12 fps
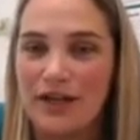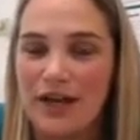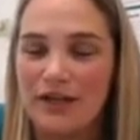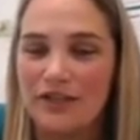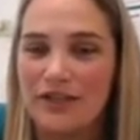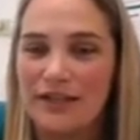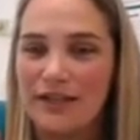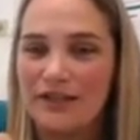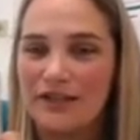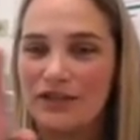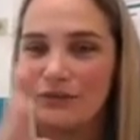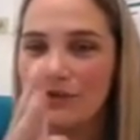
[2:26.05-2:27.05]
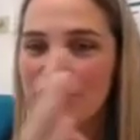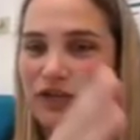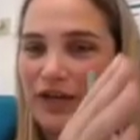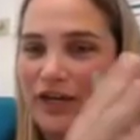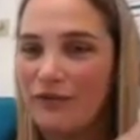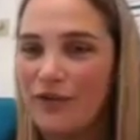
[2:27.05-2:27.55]
it actually leads to a
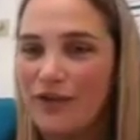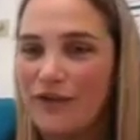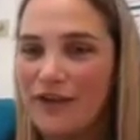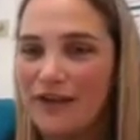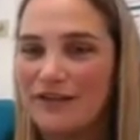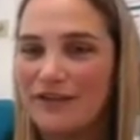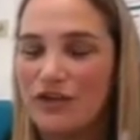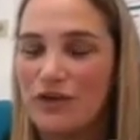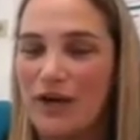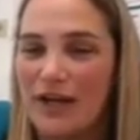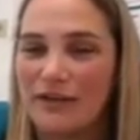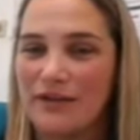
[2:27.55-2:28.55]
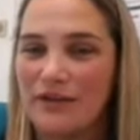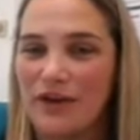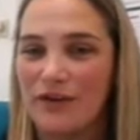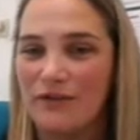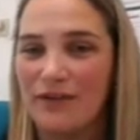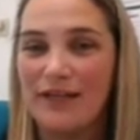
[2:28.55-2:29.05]
chain of other things that you hadn't
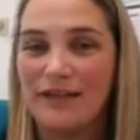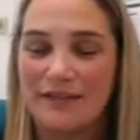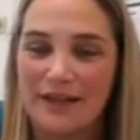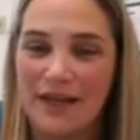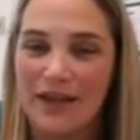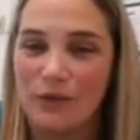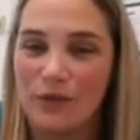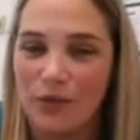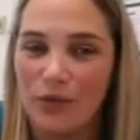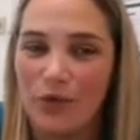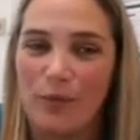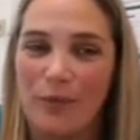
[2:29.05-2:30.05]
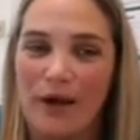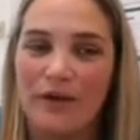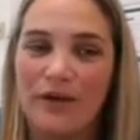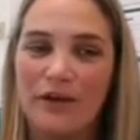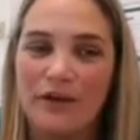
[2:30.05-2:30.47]
kind of linked together or thought about